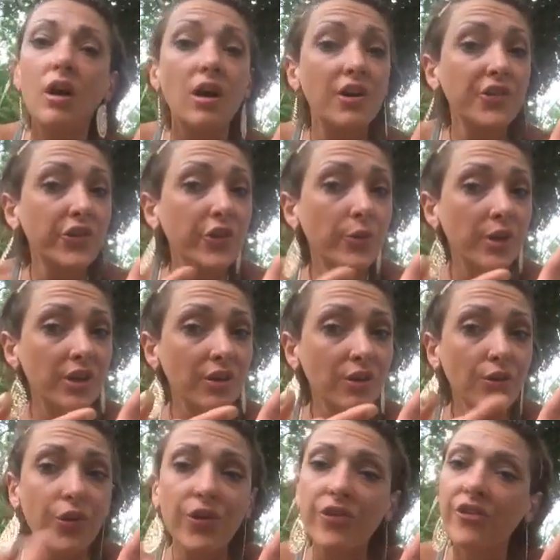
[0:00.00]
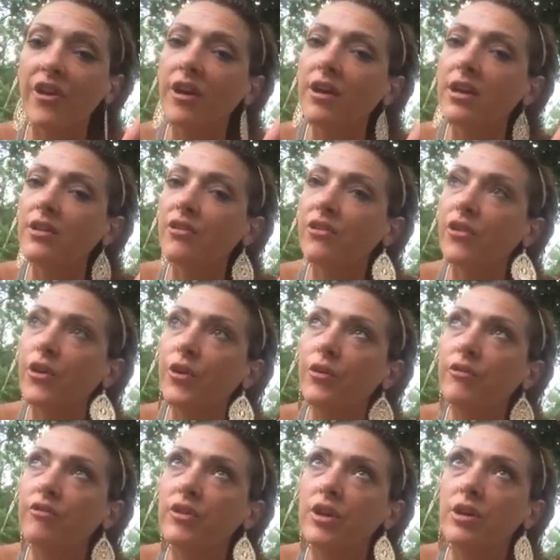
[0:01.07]
Also an earth sign,
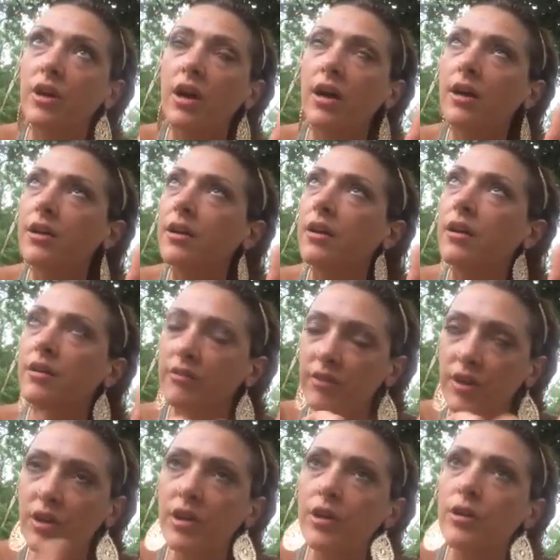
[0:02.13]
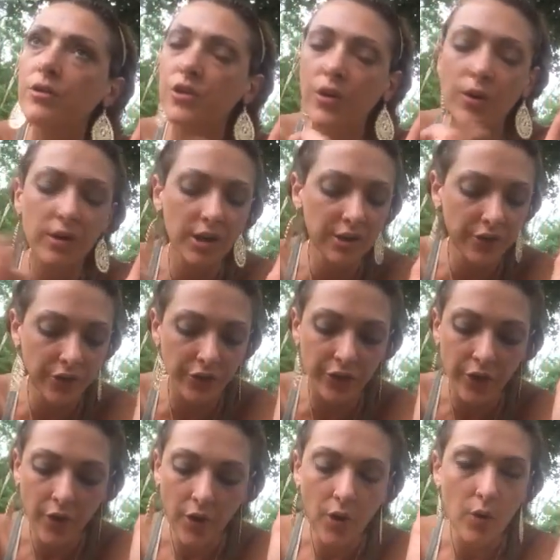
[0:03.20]
so Virgo, Taurus,
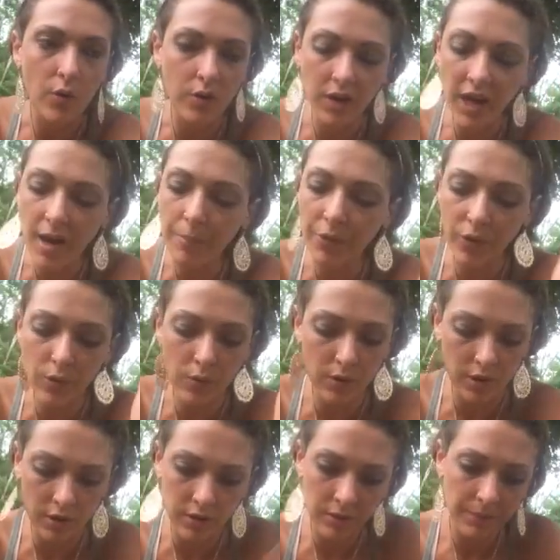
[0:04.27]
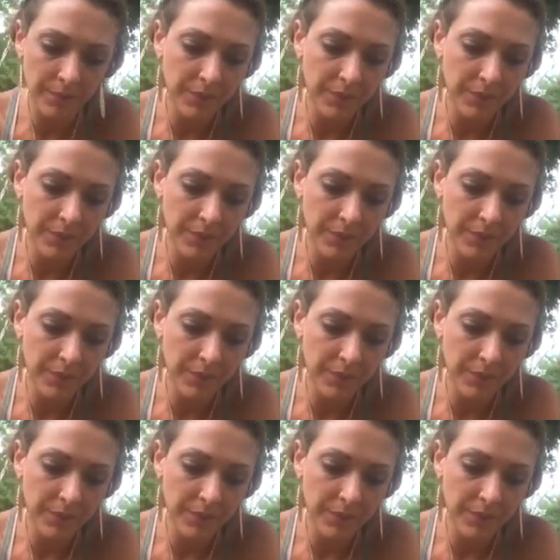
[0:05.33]
or Capricorn.